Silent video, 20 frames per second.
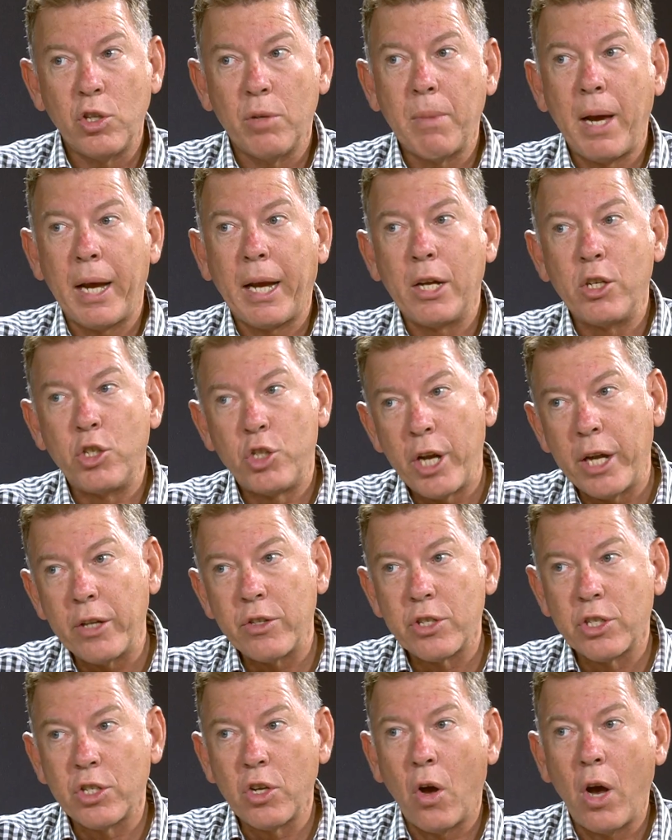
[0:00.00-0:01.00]
make a
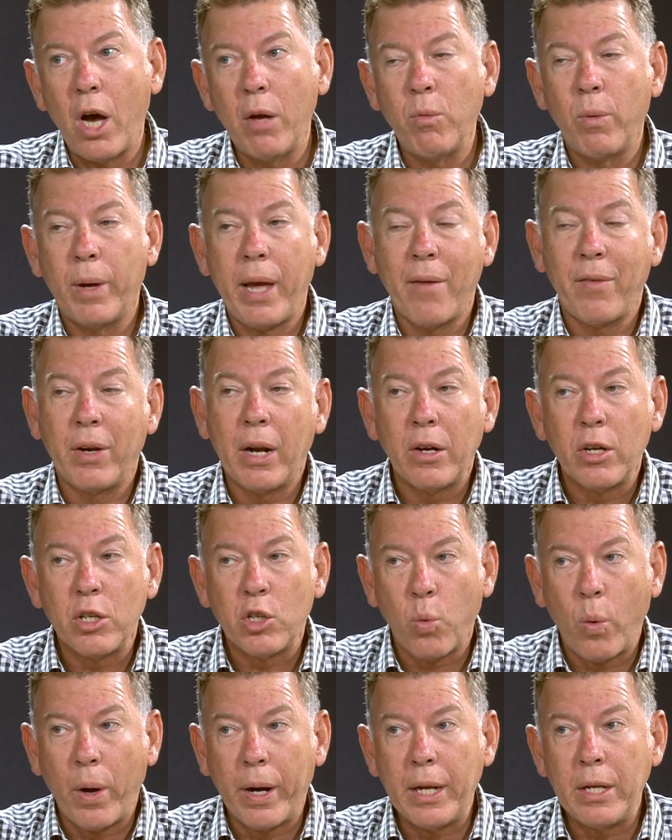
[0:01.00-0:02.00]
Jets side, we have an
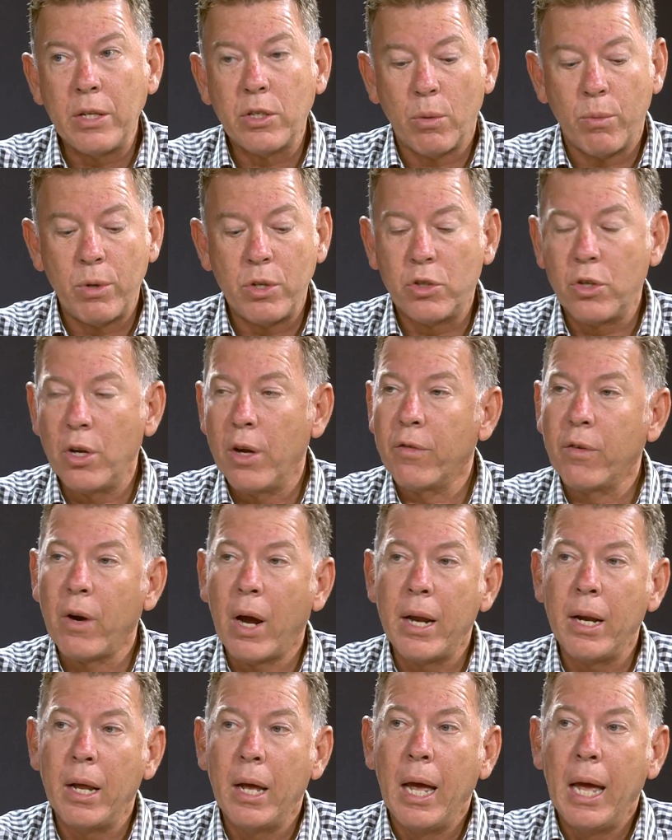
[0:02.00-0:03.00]
under-20s, a reserve
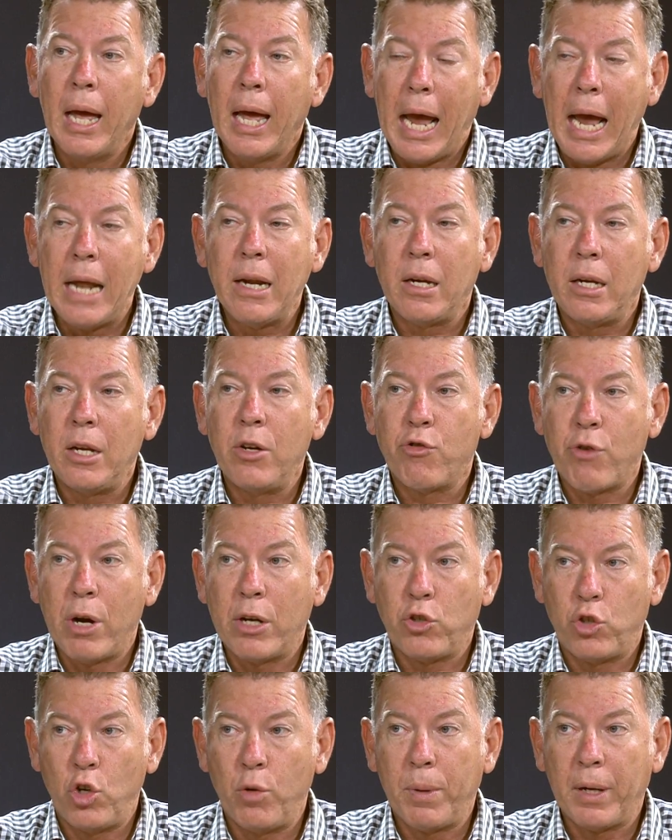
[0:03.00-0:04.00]
grade and an
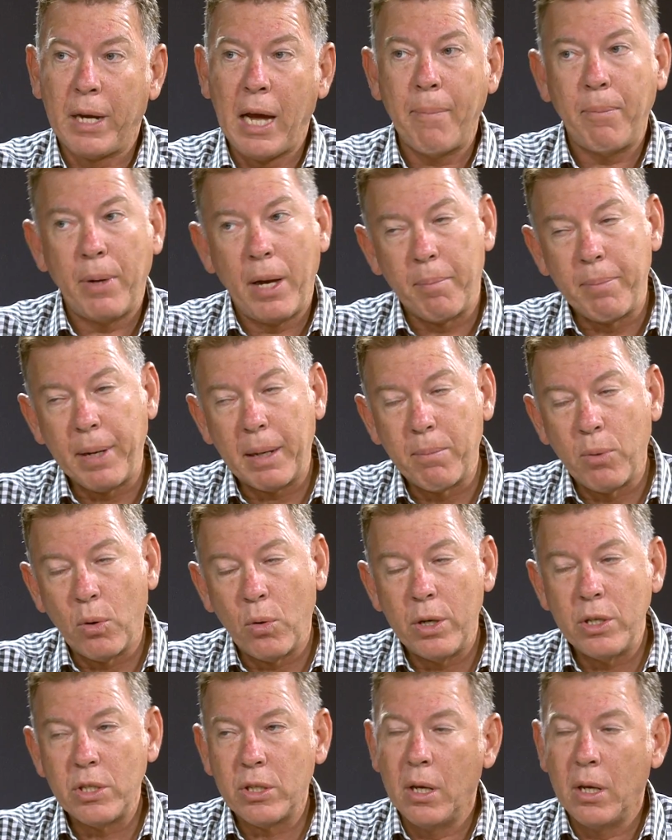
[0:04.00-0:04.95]
Intrust Super Cup, our big boys.